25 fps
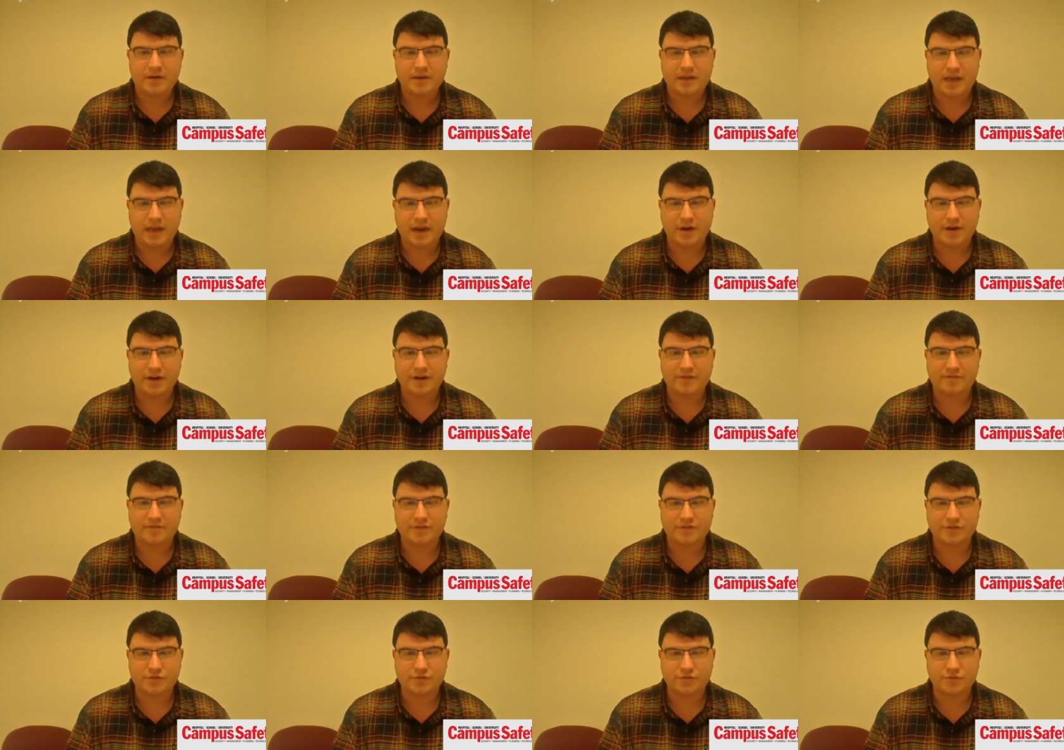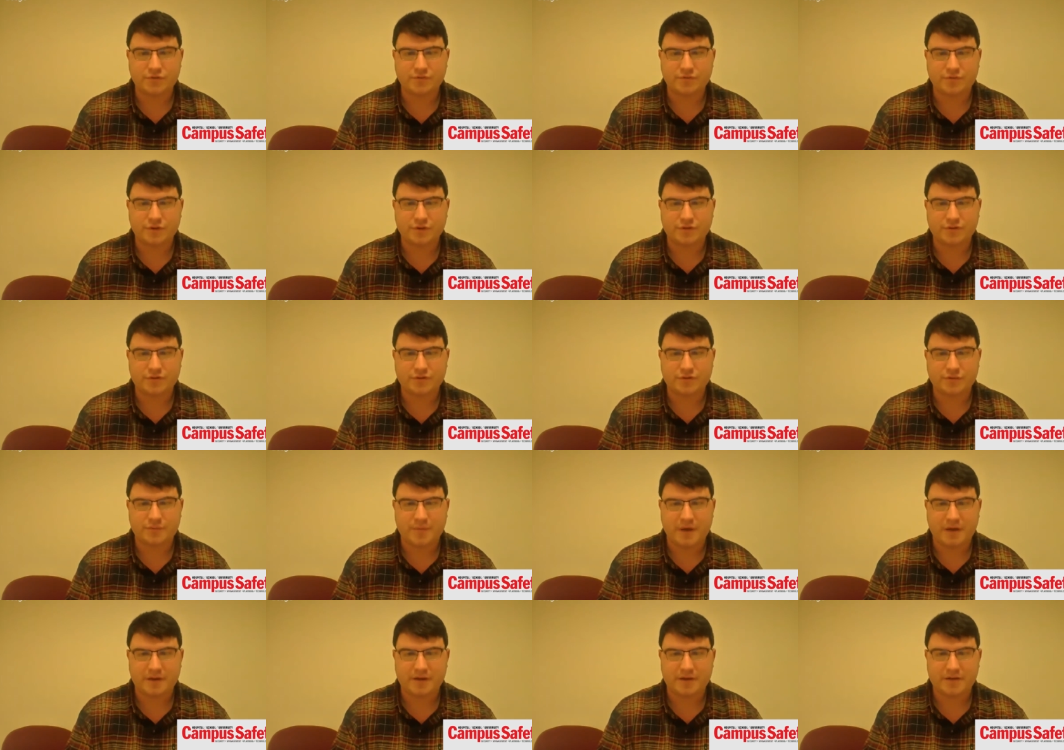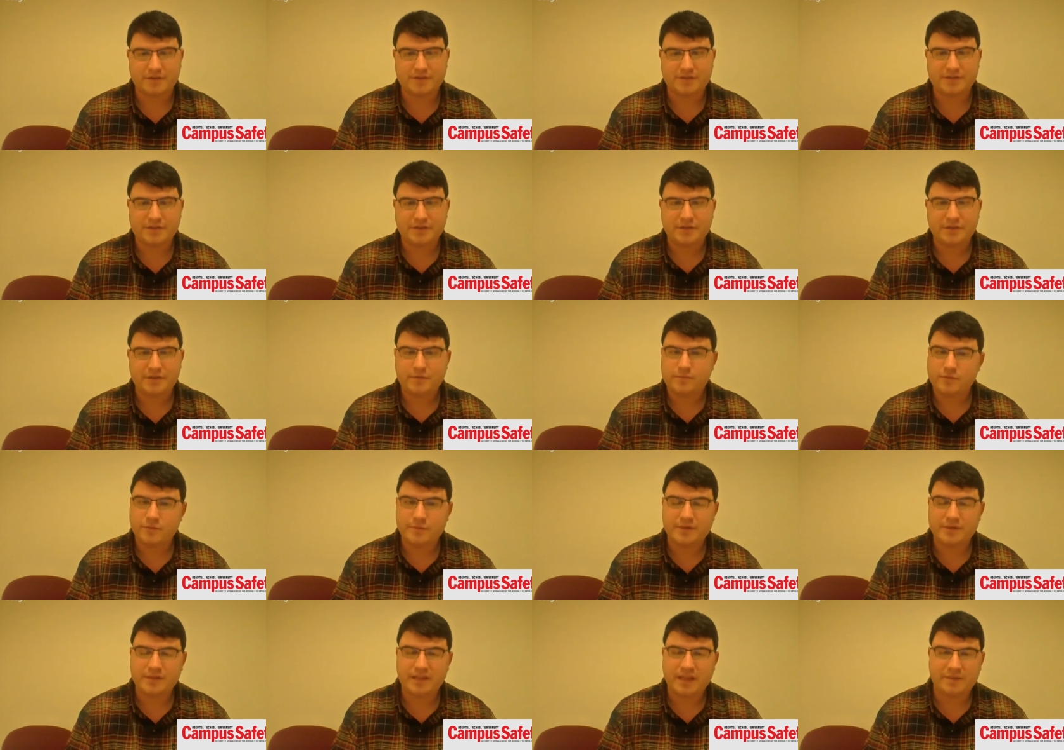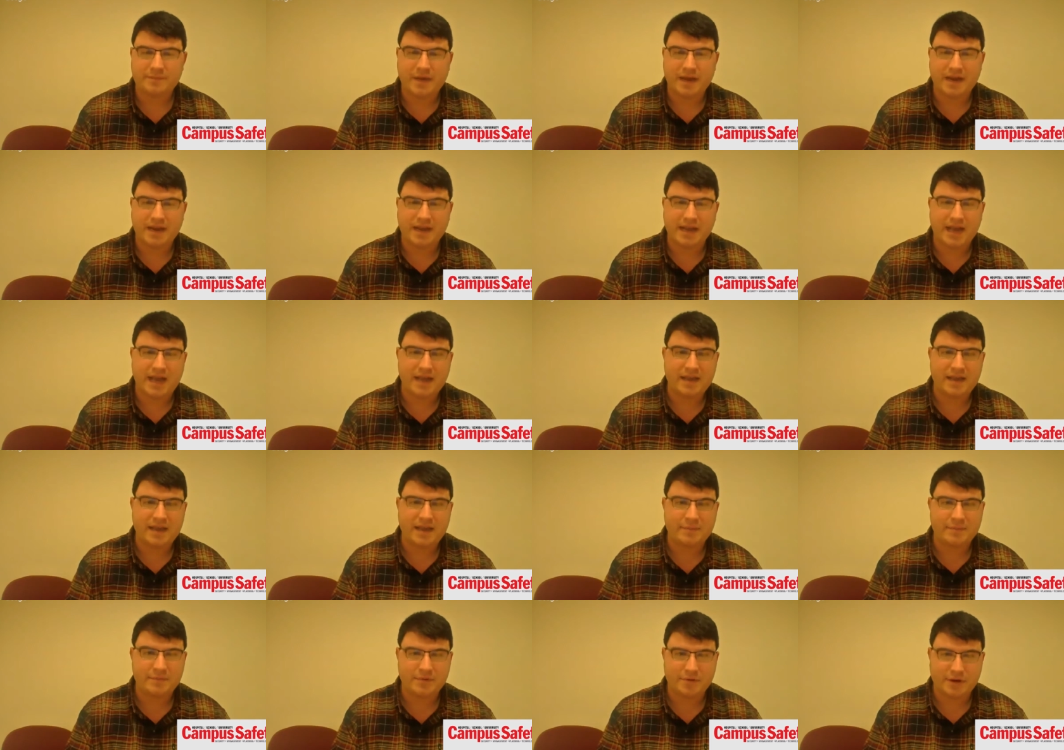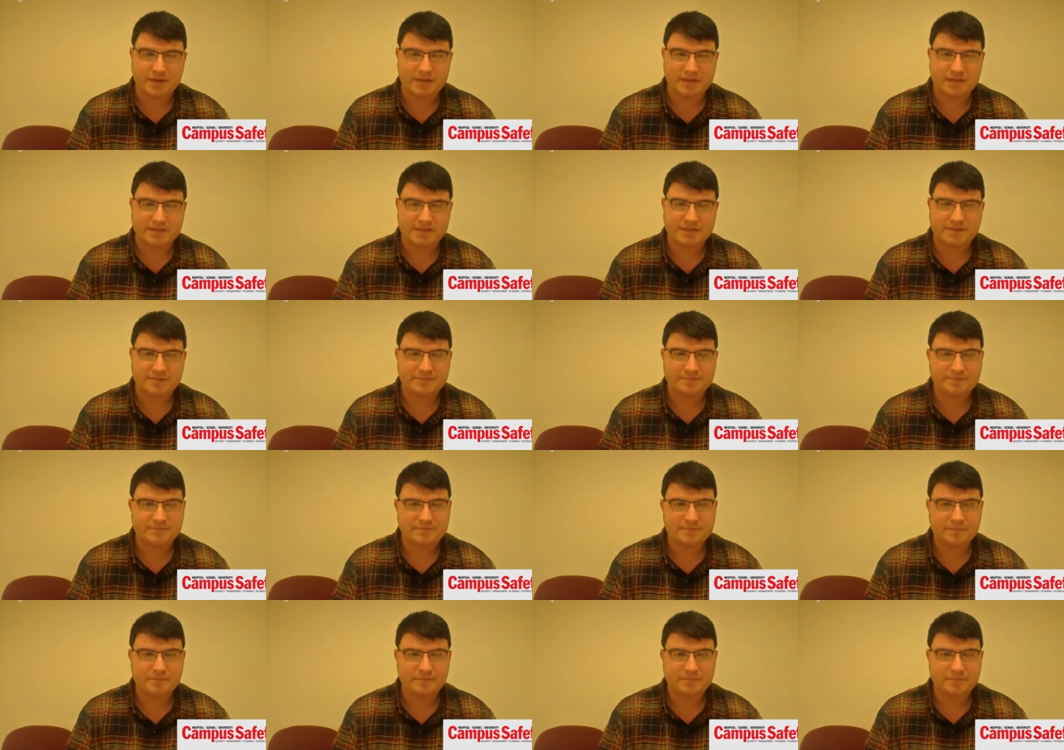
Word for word: Caring for School First Responders, will be led by Guy M. Grace.